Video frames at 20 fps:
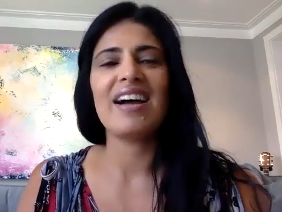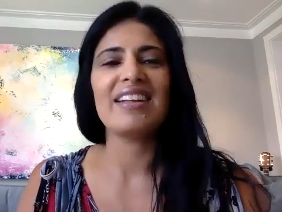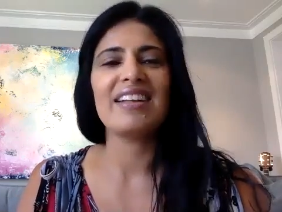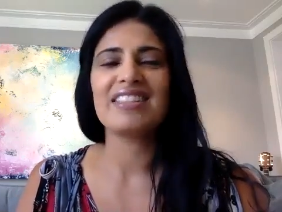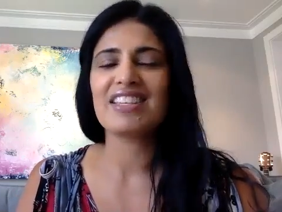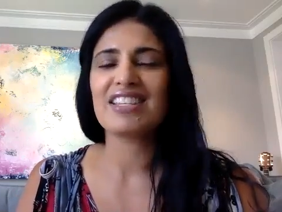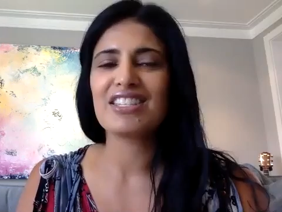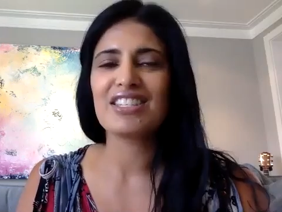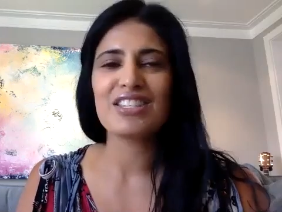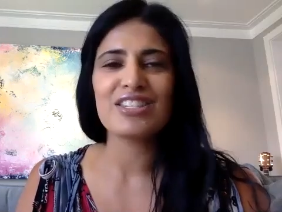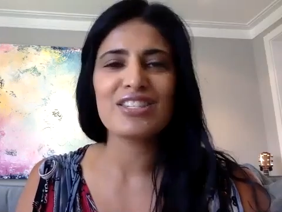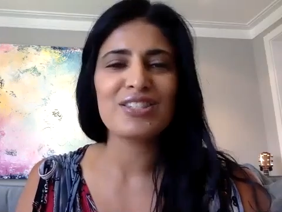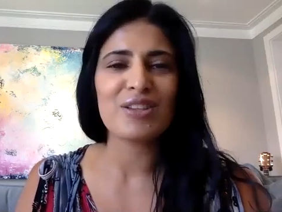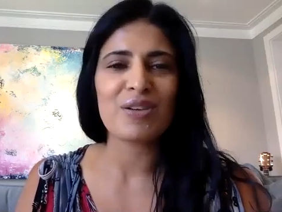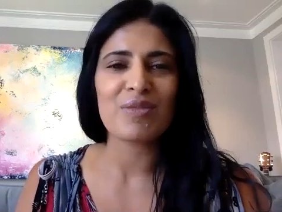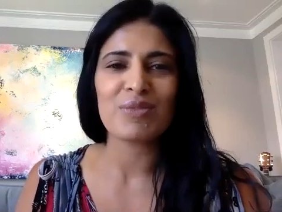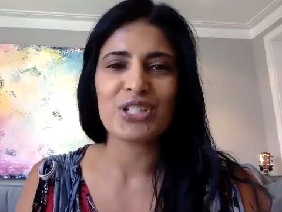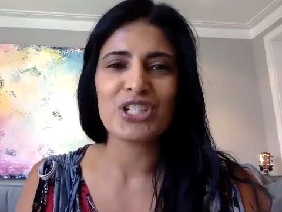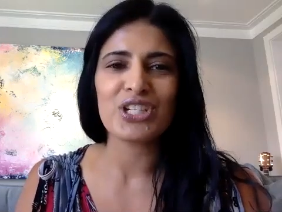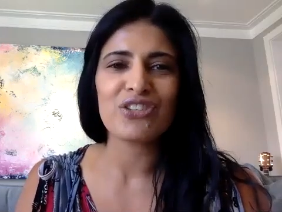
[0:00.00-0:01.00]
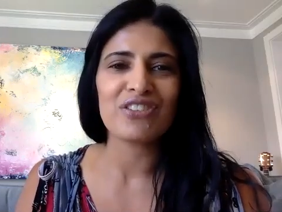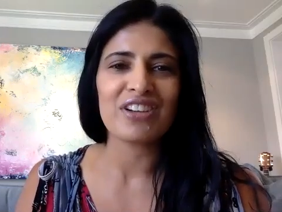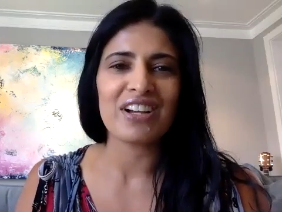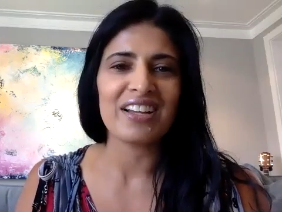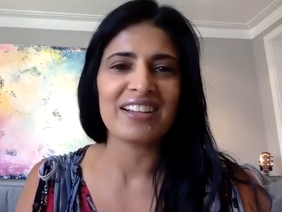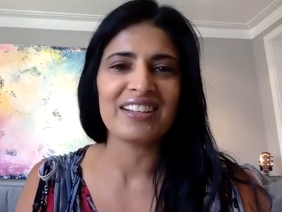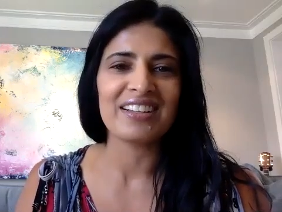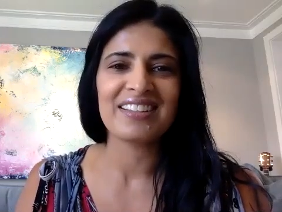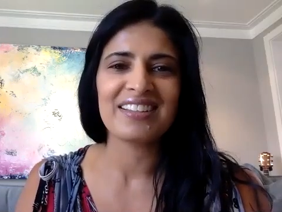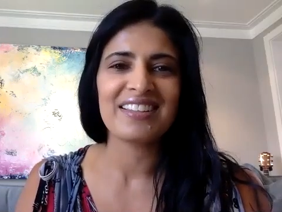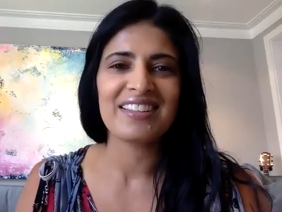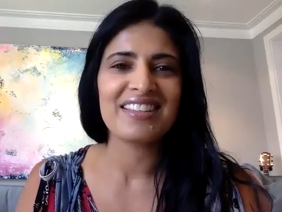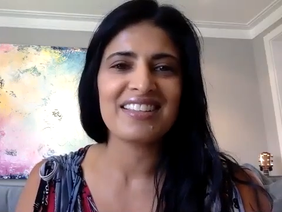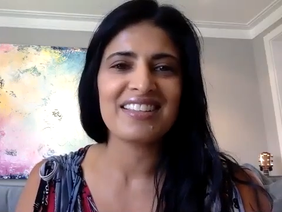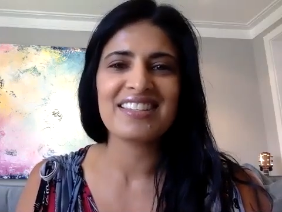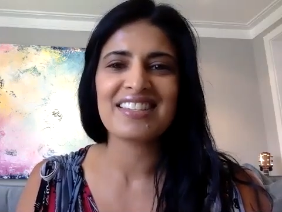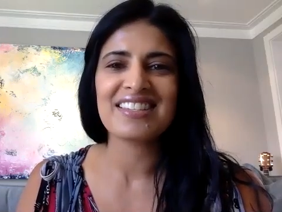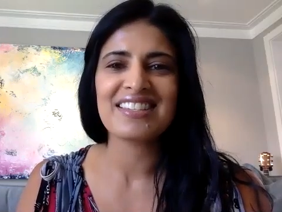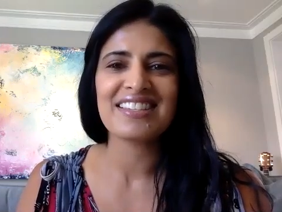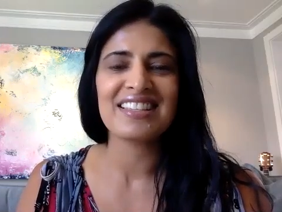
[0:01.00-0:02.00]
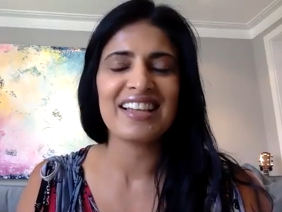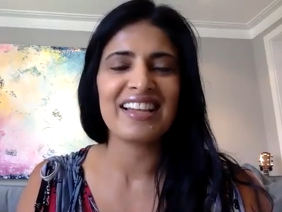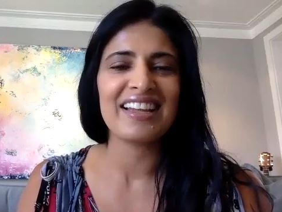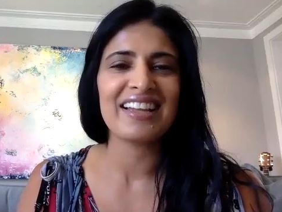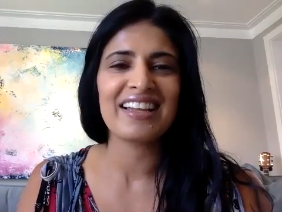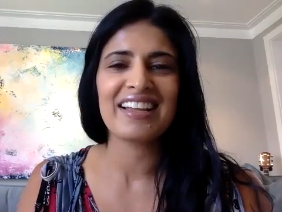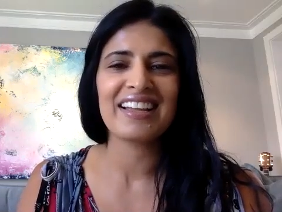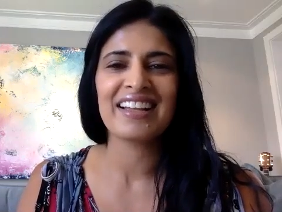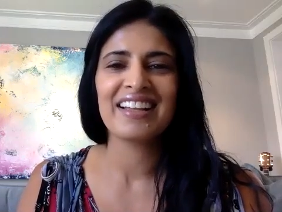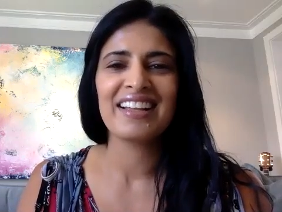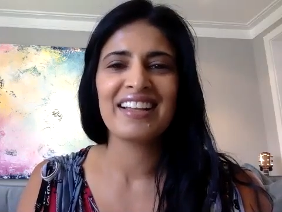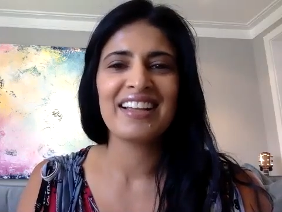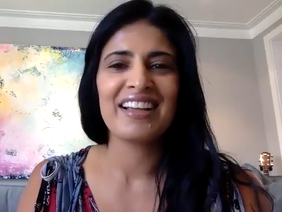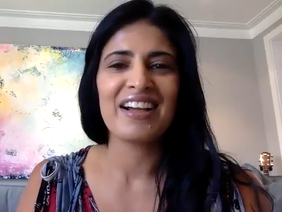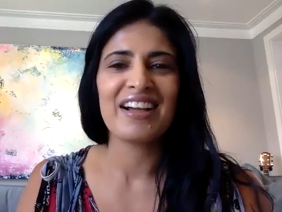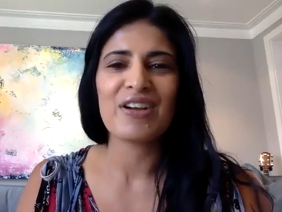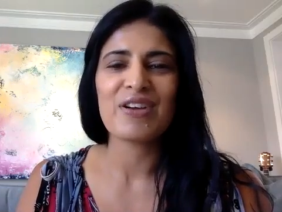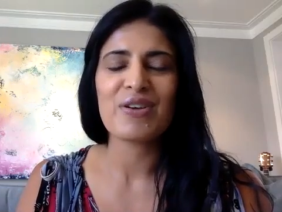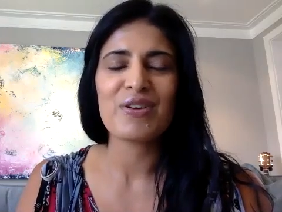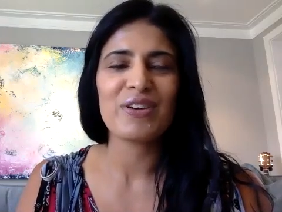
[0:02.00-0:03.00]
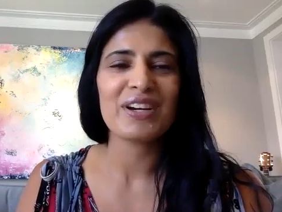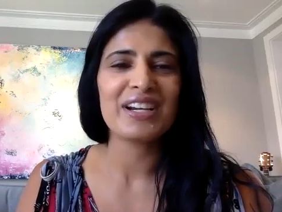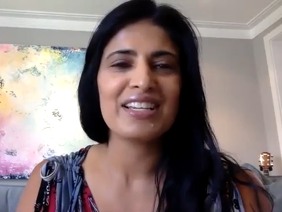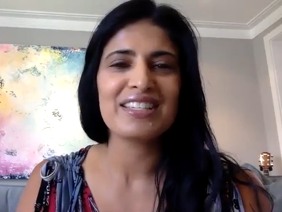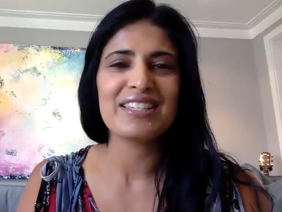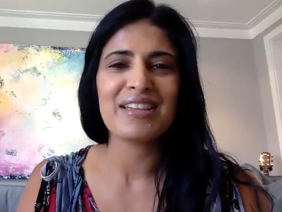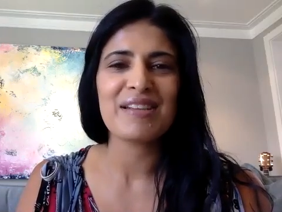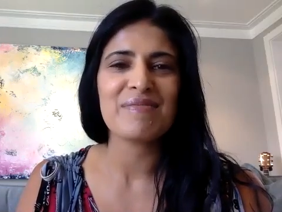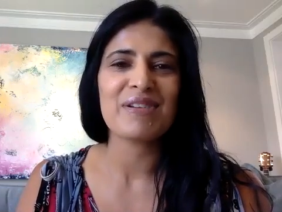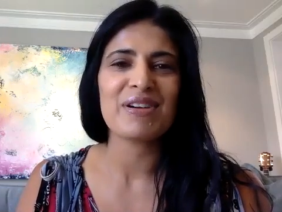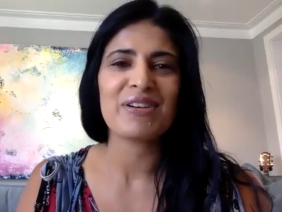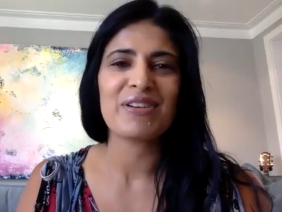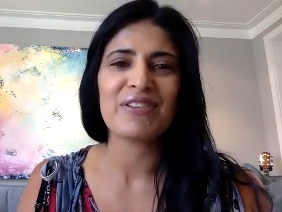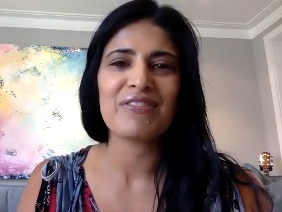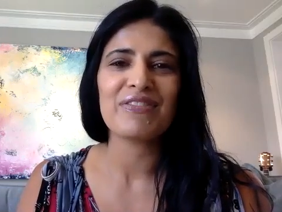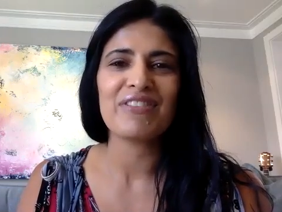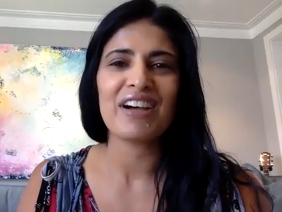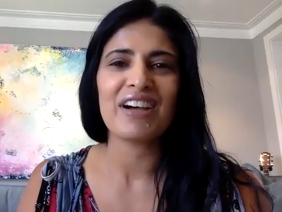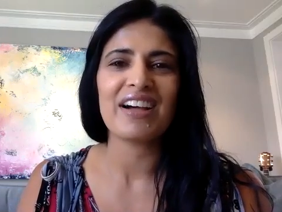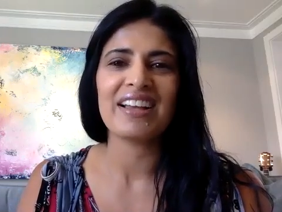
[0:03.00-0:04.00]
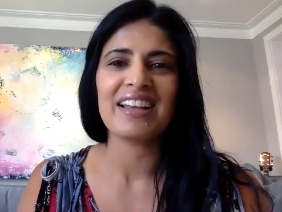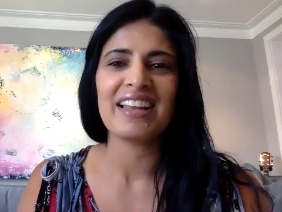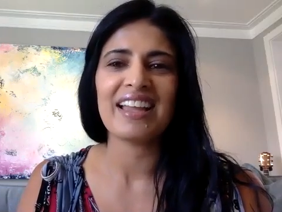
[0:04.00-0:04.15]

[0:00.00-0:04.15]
this is so much fun. This is like a crazy amount of fun.